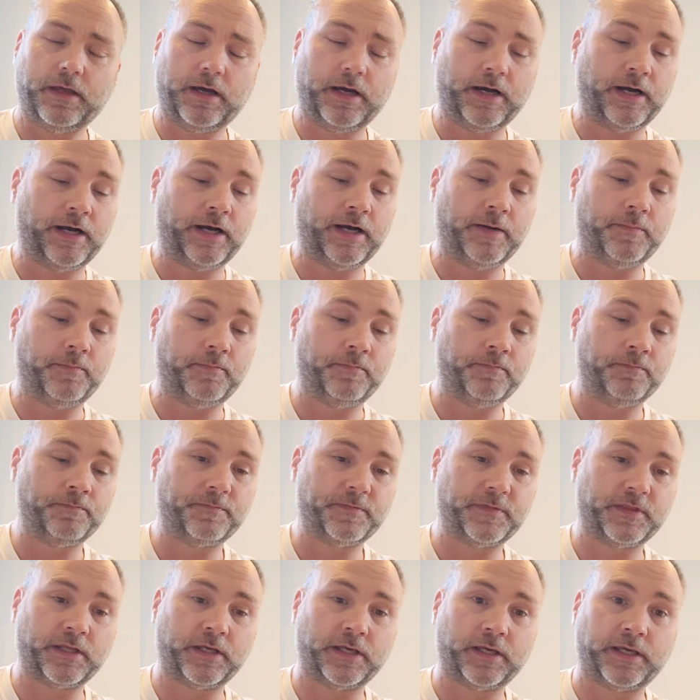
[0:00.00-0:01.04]
um,
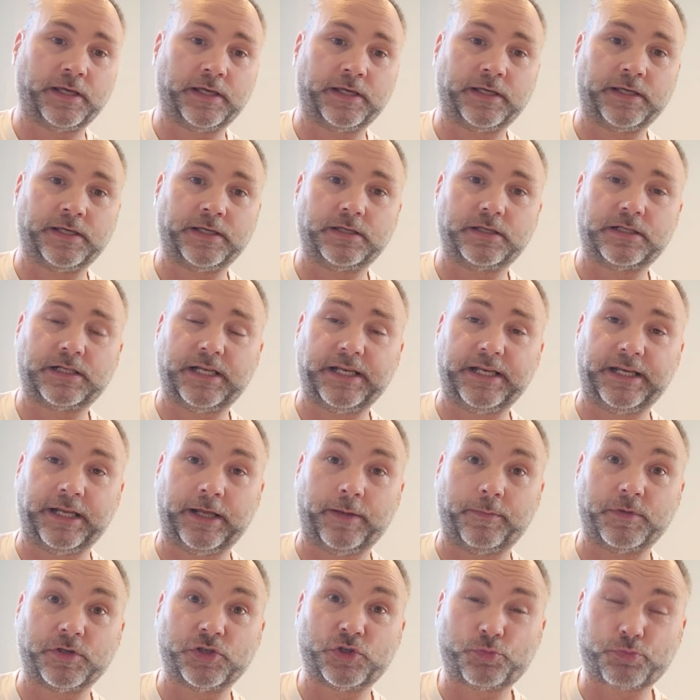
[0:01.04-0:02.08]
the cleaning
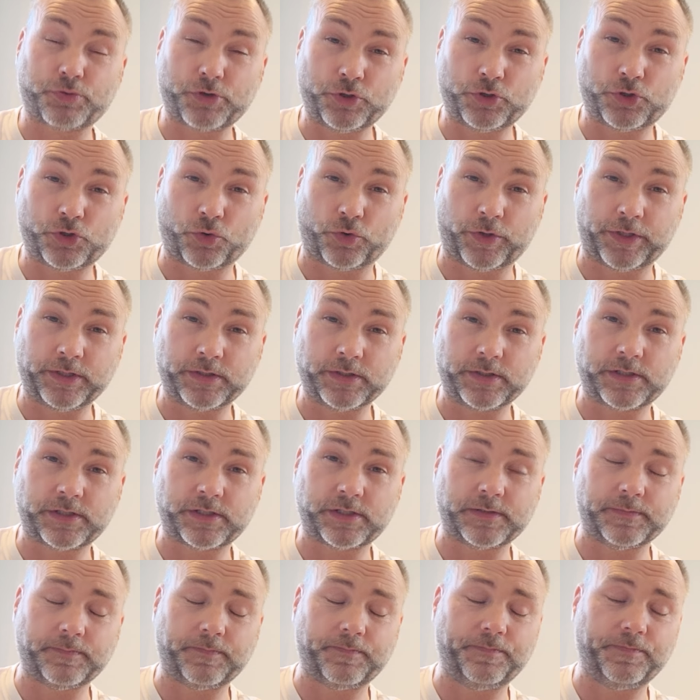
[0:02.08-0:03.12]
up the sprue
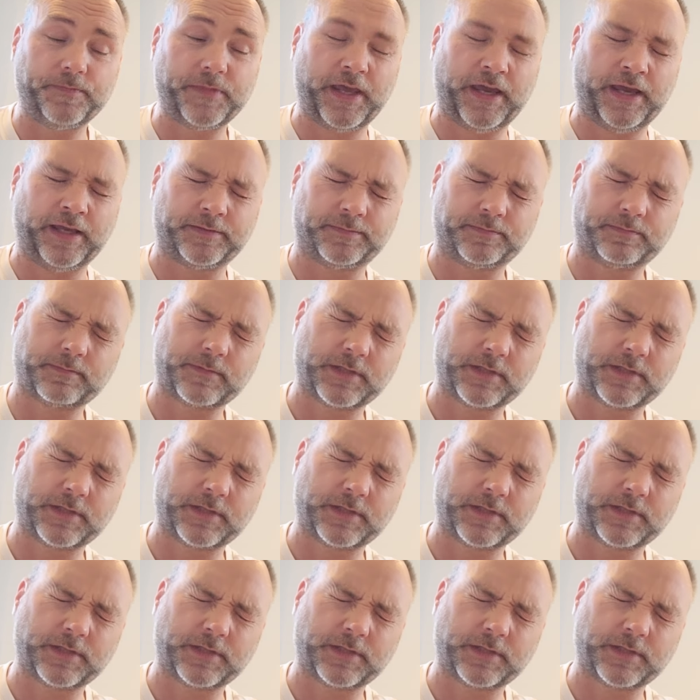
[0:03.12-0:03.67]
joints, uh,